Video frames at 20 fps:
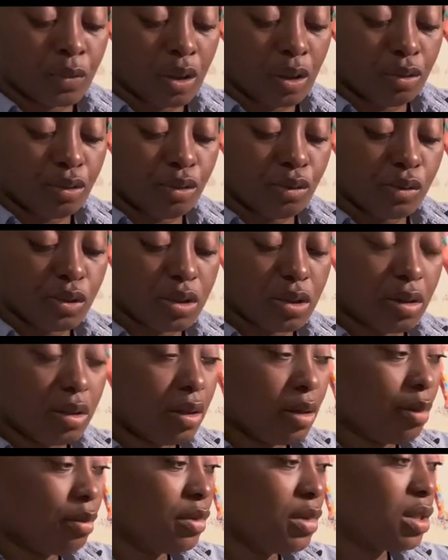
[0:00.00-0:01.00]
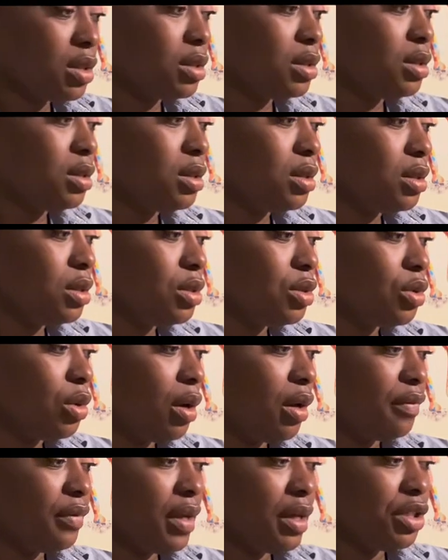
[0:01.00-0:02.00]
due to their misdeeds or
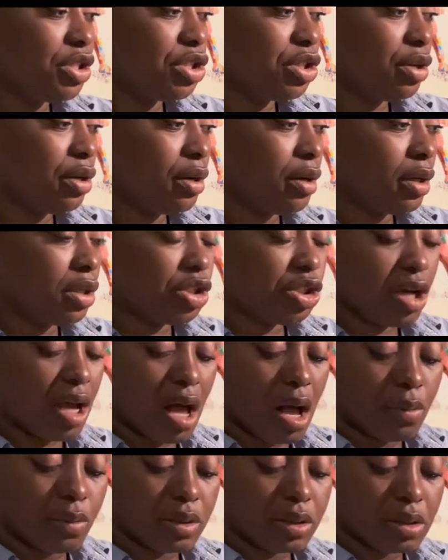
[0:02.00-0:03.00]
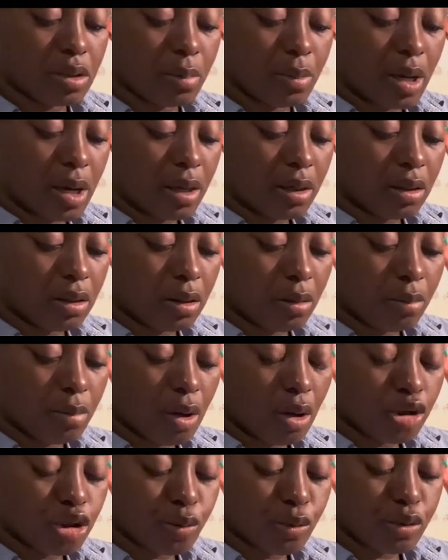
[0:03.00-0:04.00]
if they're sharing a child with somebody.
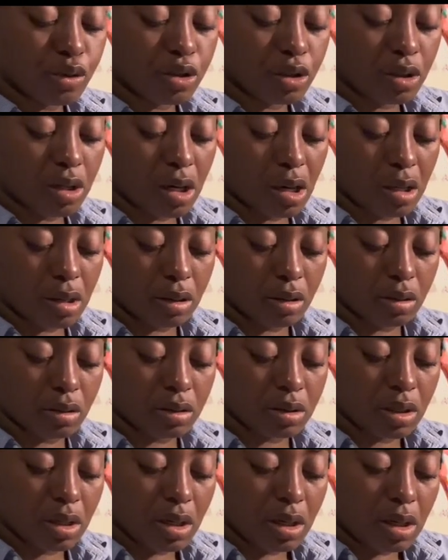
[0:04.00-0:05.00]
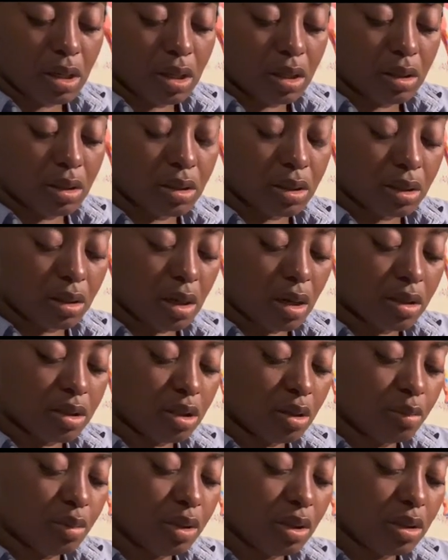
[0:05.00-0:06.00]
Multiple scenarios. This could
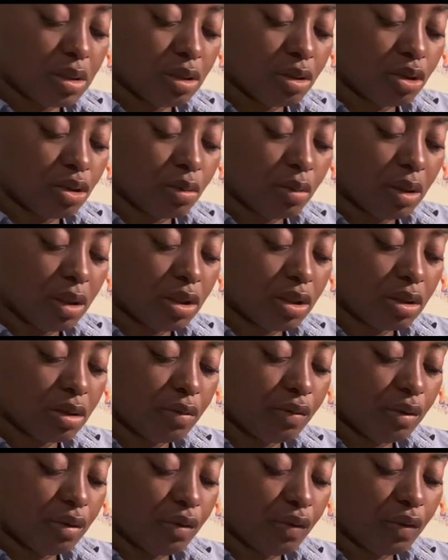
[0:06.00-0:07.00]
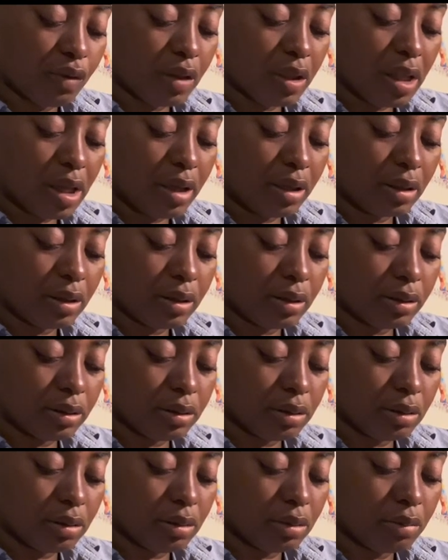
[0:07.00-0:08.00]
also be a situation if you feel like...
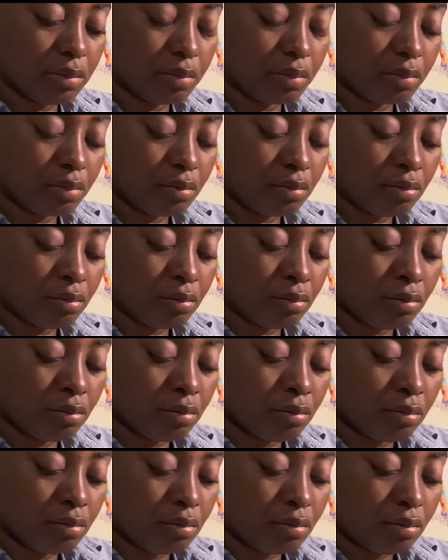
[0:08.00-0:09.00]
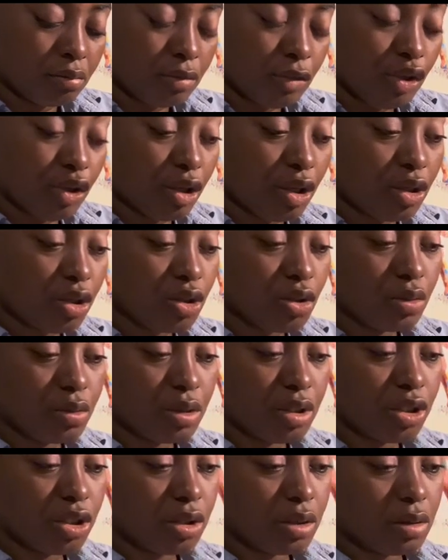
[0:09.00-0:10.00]
Uh, your
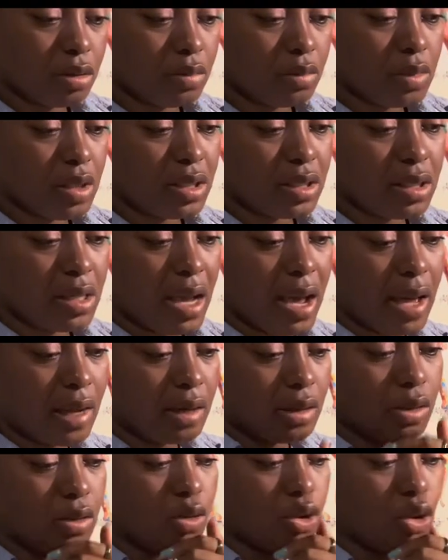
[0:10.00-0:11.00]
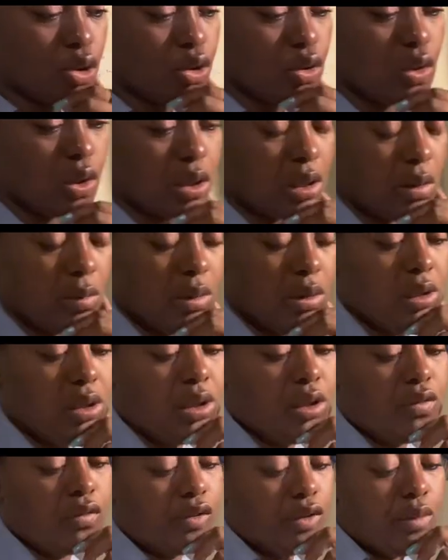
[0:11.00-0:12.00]
intuition is guiding you to do something
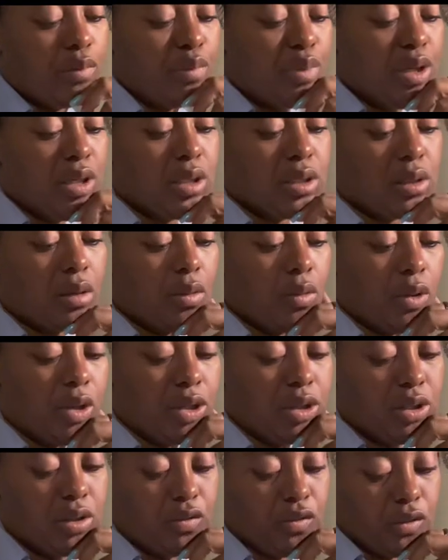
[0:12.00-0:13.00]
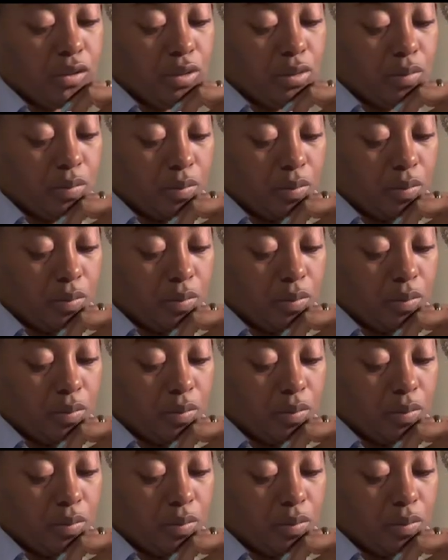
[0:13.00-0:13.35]
different, be somewhere different.